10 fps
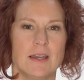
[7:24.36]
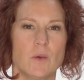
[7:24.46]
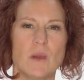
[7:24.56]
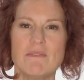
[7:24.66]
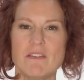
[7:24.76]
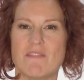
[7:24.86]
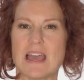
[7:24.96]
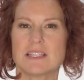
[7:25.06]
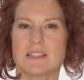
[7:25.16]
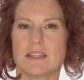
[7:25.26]
We've
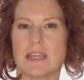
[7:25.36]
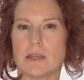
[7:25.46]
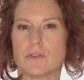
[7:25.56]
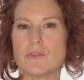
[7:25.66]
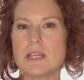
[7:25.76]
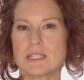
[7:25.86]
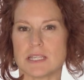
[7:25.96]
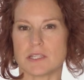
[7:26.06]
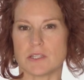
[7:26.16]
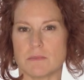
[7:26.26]
invested in 3
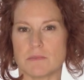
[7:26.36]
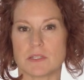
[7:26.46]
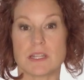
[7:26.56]
systems